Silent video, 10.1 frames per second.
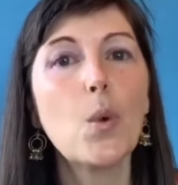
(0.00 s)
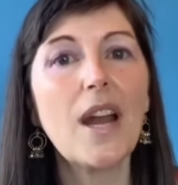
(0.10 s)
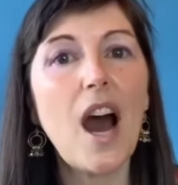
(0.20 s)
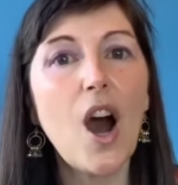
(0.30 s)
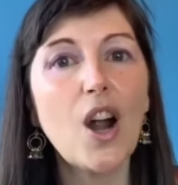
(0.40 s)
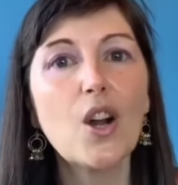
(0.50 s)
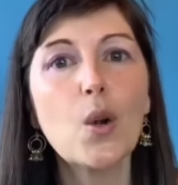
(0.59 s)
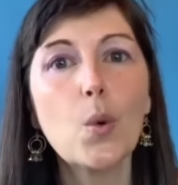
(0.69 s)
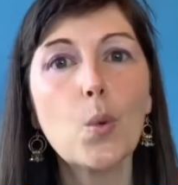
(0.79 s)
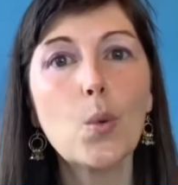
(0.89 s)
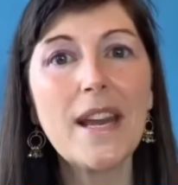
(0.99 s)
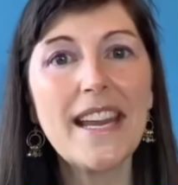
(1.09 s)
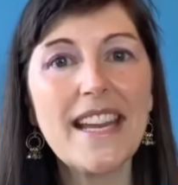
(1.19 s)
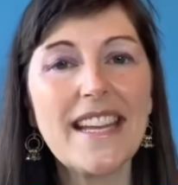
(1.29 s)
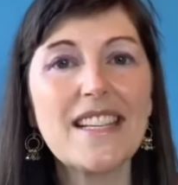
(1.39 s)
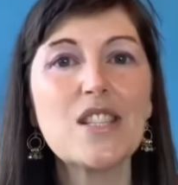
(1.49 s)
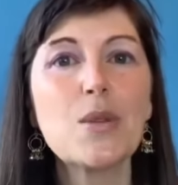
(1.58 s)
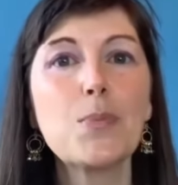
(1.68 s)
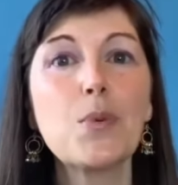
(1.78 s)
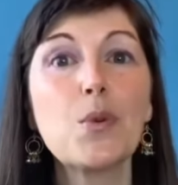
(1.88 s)
R ring,
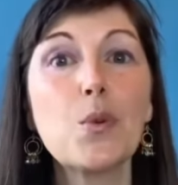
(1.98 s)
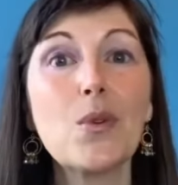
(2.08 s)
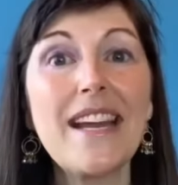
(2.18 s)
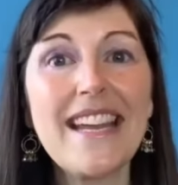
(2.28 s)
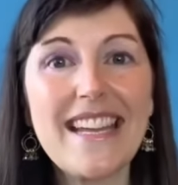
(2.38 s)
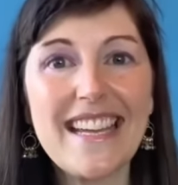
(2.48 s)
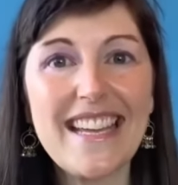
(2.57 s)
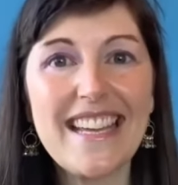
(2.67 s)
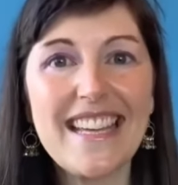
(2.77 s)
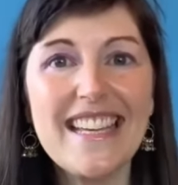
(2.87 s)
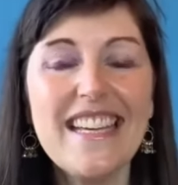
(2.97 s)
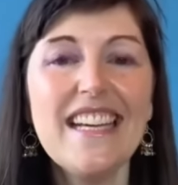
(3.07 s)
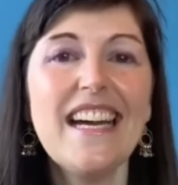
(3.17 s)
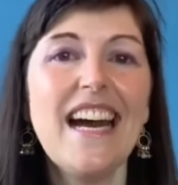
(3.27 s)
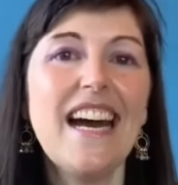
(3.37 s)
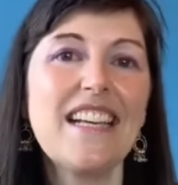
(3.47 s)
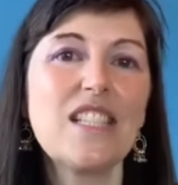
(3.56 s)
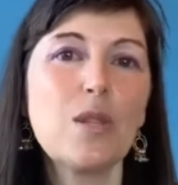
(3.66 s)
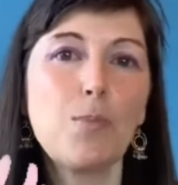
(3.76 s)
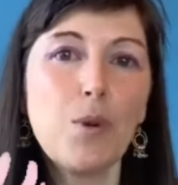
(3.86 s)
spring
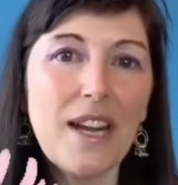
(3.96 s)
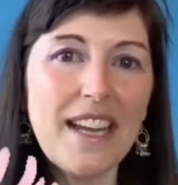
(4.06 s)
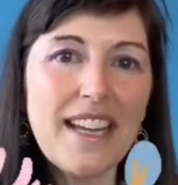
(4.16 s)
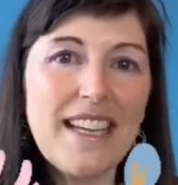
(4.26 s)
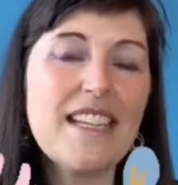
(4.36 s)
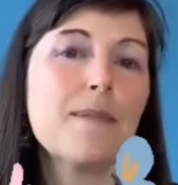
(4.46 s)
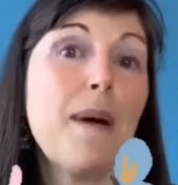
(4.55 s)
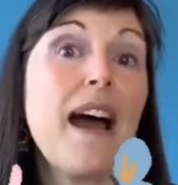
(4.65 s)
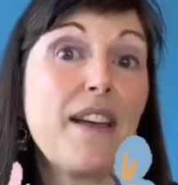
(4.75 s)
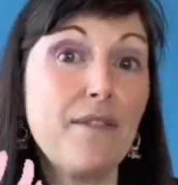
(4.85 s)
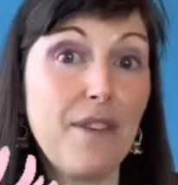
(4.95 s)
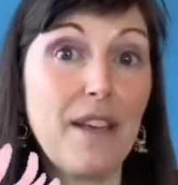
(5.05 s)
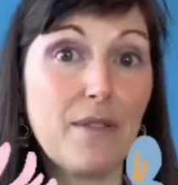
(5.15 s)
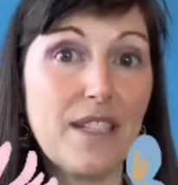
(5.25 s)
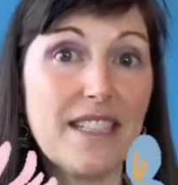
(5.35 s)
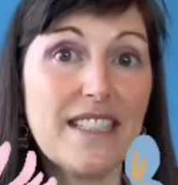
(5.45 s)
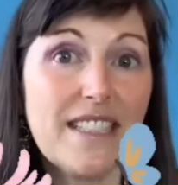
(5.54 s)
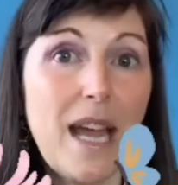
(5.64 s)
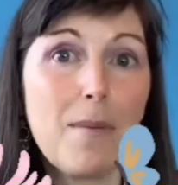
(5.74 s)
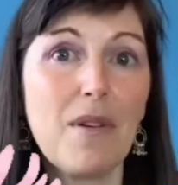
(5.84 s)
spring is my favorite
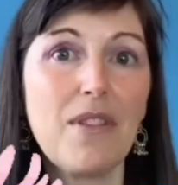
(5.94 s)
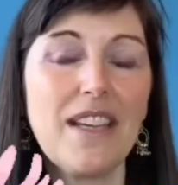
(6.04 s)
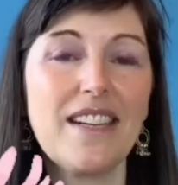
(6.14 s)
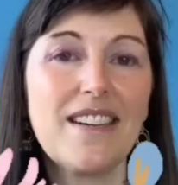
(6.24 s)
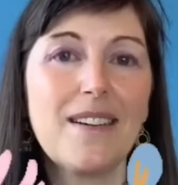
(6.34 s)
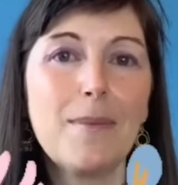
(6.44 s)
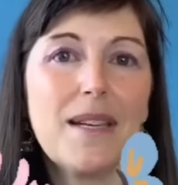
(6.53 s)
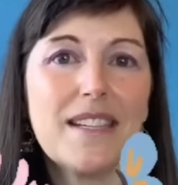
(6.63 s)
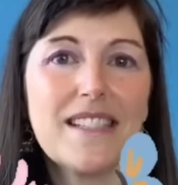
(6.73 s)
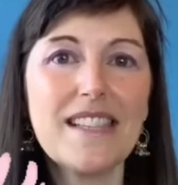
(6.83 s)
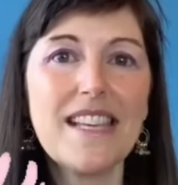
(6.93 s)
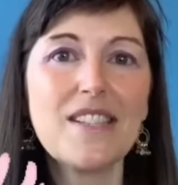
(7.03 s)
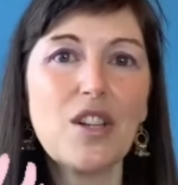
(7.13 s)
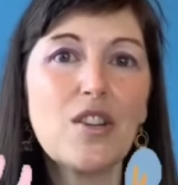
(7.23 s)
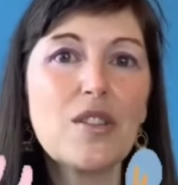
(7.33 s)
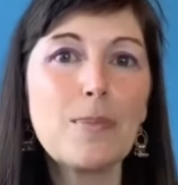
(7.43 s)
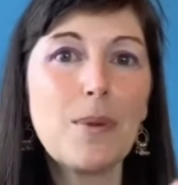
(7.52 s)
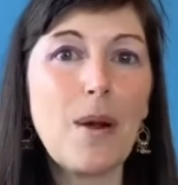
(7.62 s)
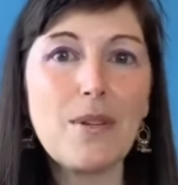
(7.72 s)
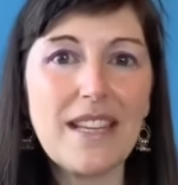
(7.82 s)
time of the year because things are
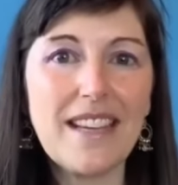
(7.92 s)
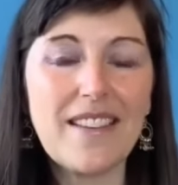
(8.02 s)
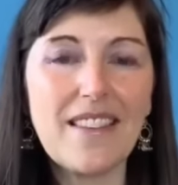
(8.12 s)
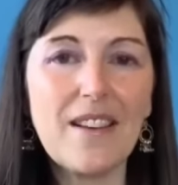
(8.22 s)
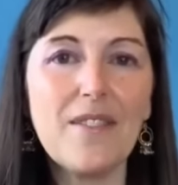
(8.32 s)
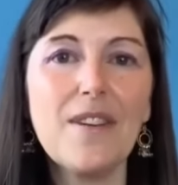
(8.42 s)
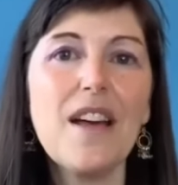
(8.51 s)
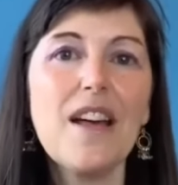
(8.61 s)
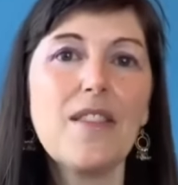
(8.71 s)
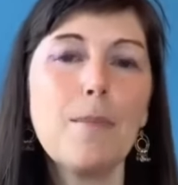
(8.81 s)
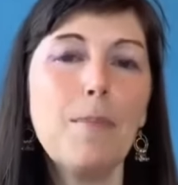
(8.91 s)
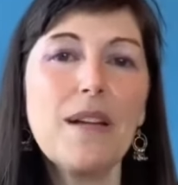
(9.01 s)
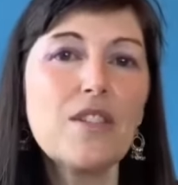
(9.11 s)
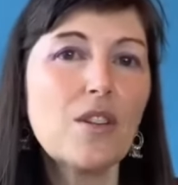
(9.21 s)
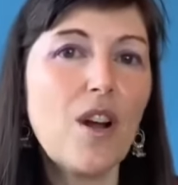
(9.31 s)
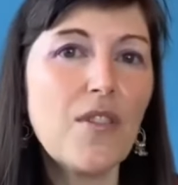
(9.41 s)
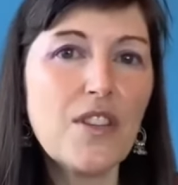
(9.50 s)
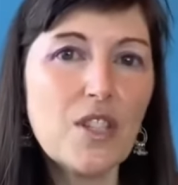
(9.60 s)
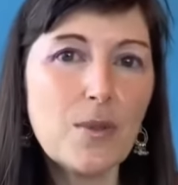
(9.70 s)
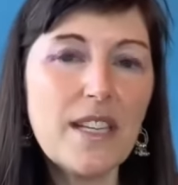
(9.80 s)
sprouting. The, the buds are on the
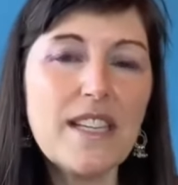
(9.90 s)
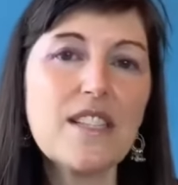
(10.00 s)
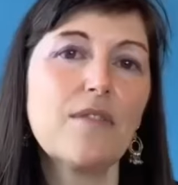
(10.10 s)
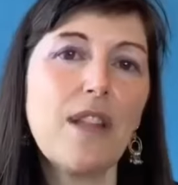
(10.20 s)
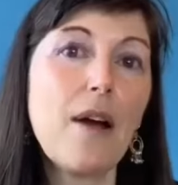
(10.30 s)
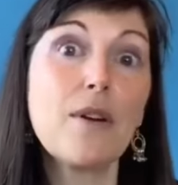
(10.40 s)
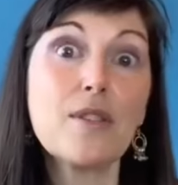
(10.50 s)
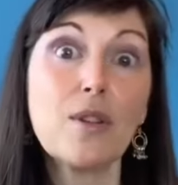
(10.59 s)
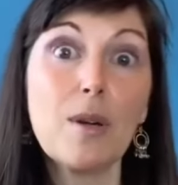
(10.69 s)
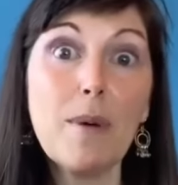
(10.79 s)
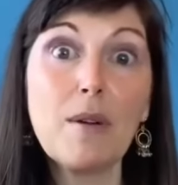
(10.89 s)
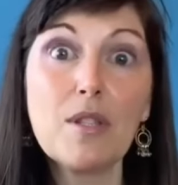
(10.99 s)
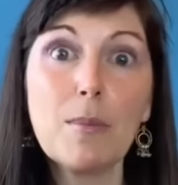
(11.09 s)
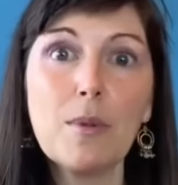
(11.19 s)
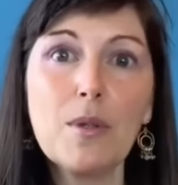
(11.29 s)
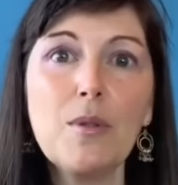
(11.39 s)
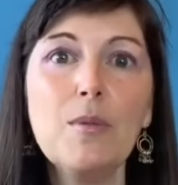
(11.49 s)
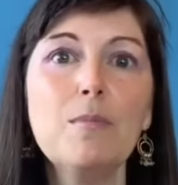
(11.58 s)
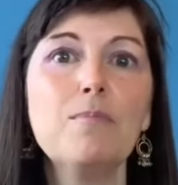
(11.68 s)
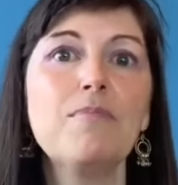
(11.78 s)
trees, the flowers are about to
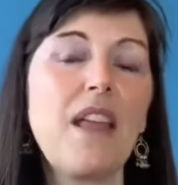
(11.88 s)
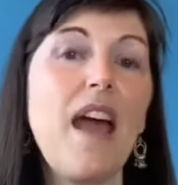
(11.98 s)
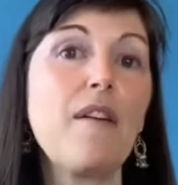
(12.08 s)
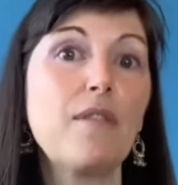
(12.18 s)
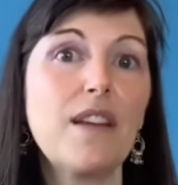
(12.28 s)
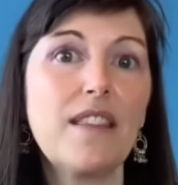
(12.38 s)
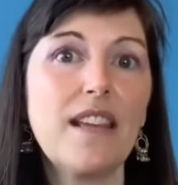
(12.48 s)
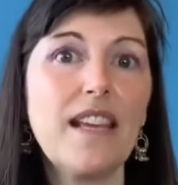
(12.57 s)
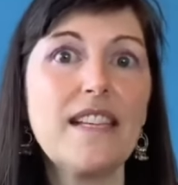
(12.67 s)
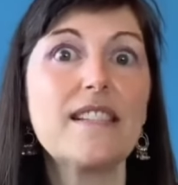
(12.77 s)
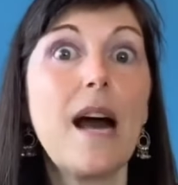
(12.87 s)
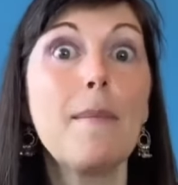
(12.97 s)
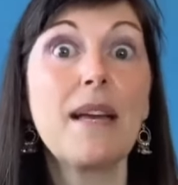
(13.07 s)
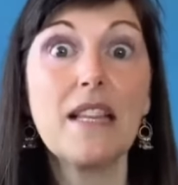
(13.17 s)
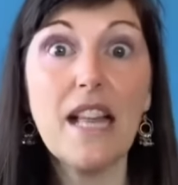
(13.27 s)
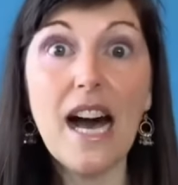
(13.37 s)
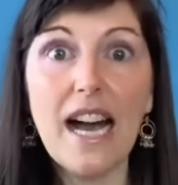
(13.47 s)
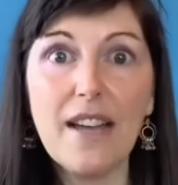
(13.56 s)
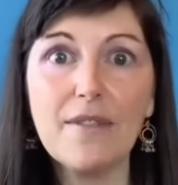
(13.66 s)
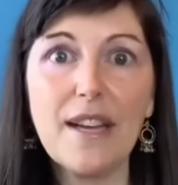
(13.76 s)
bloom, everything is coming
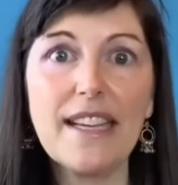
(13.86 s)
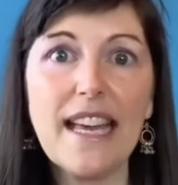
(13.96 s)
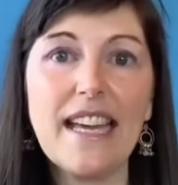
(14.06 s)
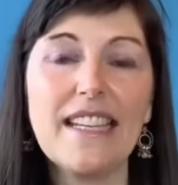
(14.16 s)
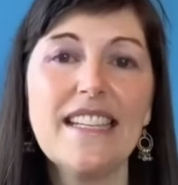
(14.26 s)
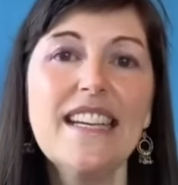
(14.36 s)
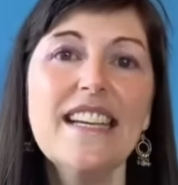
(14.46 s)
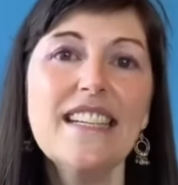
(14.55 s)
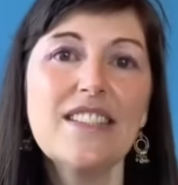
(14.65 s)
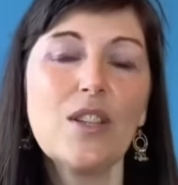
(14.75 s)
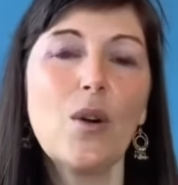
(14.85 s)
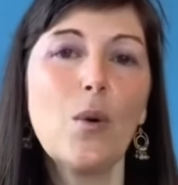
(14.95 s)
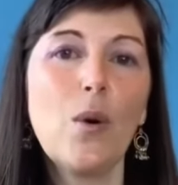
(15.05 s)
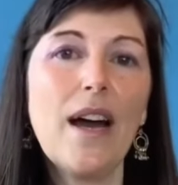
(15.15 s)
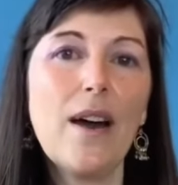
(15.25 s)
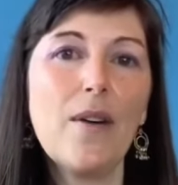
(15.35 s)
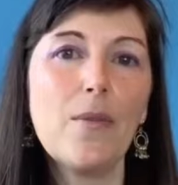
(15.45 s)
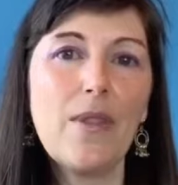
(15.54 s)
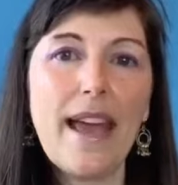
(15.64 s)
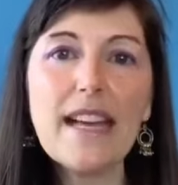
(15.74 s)
alive again. So uh,
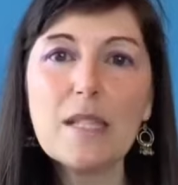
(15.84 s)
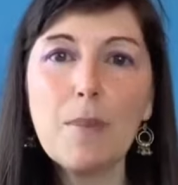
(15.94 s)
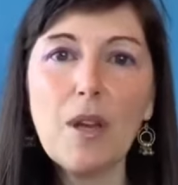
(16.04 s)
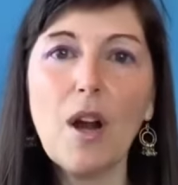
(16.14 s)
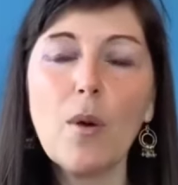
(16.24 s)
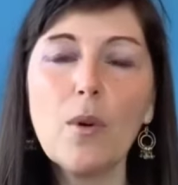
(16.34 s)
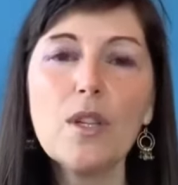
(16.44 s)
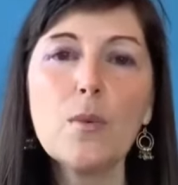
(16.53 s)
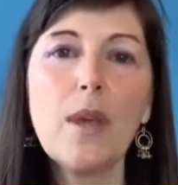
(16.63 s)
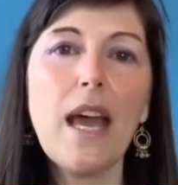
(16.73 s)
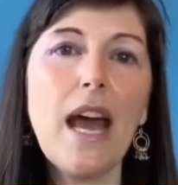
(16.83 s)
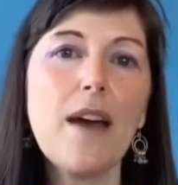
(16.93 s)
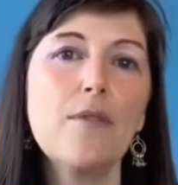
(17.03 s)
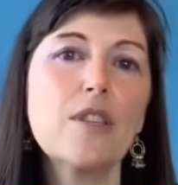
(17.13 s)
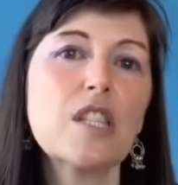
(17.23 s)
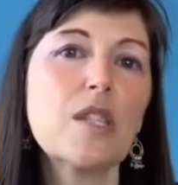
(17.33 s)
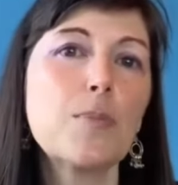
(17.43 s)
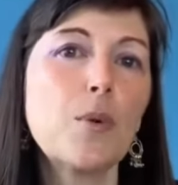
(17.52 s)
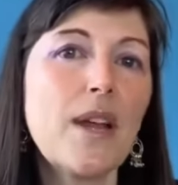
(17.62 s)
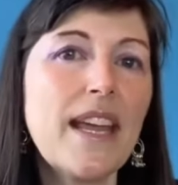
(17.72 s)
the SPR words we have
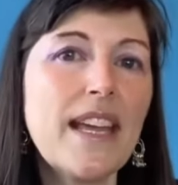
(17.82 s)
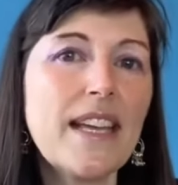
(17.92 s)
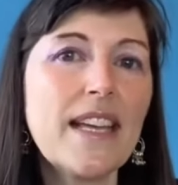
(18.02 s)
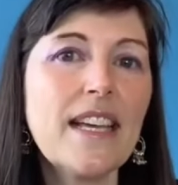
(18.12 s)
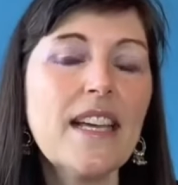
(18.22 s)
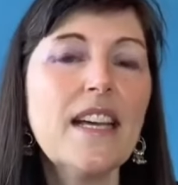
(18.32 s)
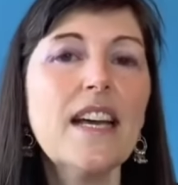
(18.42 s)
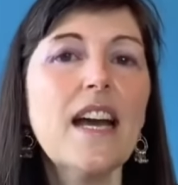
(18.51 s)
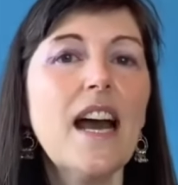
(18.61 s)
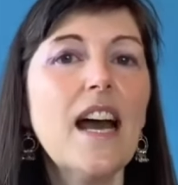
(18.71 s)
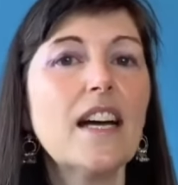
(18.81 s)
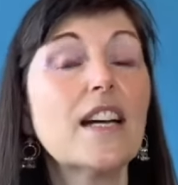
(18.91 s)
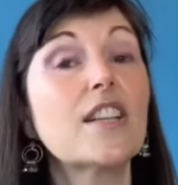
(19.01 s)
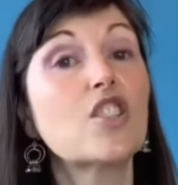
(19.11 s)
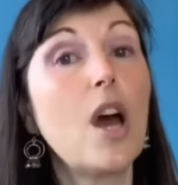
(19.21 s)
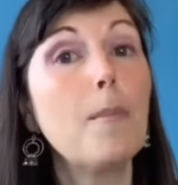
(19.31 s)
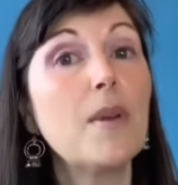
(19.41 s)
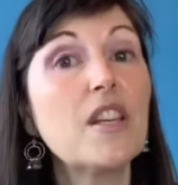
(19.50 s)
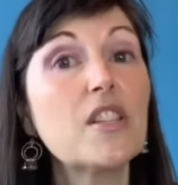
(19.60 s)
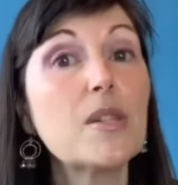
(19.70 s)
spring, uh, a
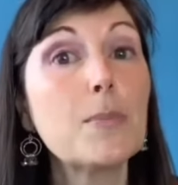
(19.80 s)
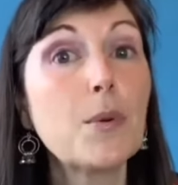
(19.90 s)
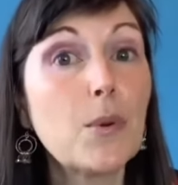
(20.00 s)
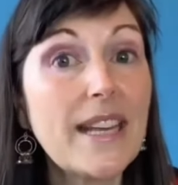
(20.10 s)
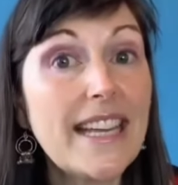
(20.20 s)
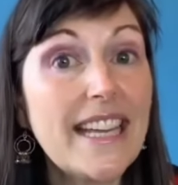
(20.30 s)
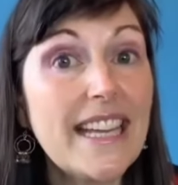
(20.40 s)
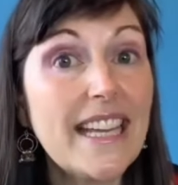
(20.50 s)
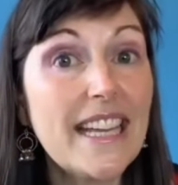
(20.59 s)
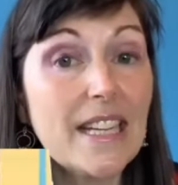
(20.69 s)
shopping spree.